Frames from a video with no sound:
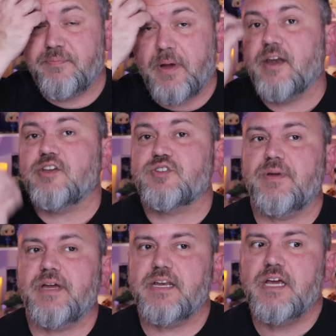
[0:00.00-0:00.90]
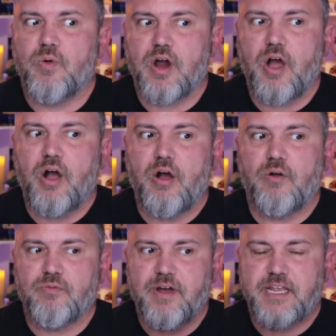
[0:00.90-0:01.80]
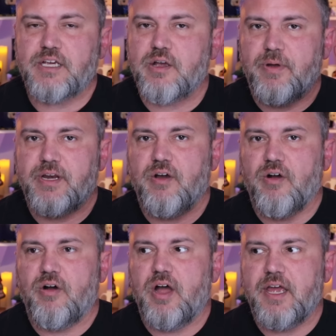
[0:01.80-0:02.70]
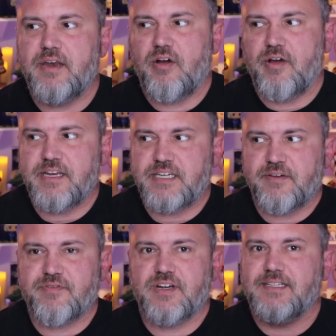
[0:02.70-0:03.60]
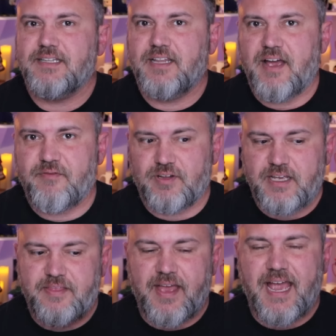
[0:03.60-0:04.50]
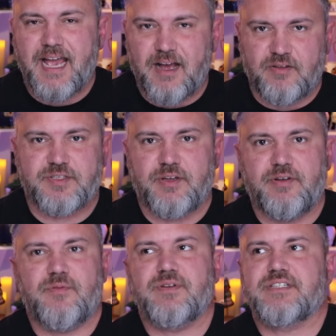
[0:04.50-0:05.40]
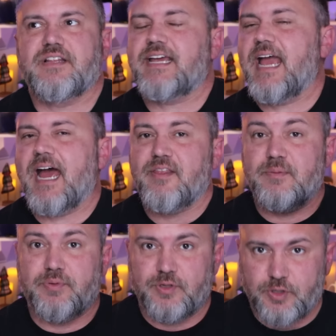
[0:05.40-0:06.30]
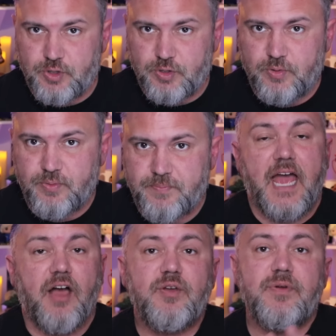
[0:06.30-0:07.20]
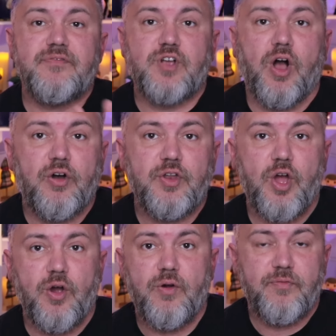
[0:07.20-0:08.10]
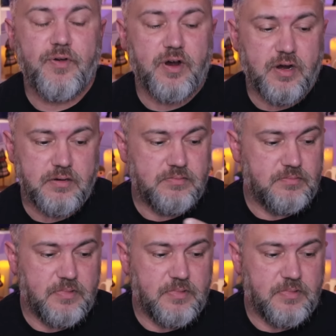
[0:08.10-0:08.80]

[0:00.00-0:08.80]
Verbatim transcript: of punishment were already going on on a different level in that household. It wasn't like out of the blue. Now that we've gone over